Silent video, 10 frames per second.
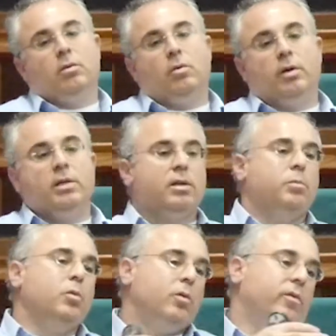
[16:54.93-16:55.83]
or as it
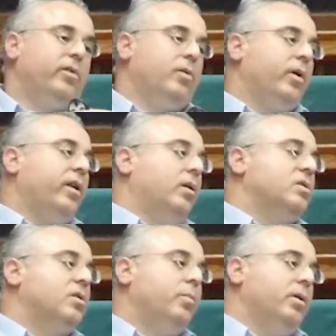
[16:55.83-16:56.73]
moves without
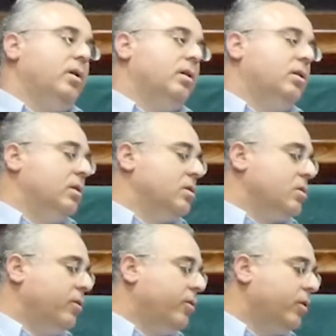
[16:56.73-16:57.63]
stopping it and
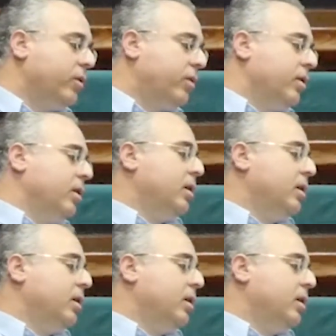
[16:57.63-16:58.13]
so forth.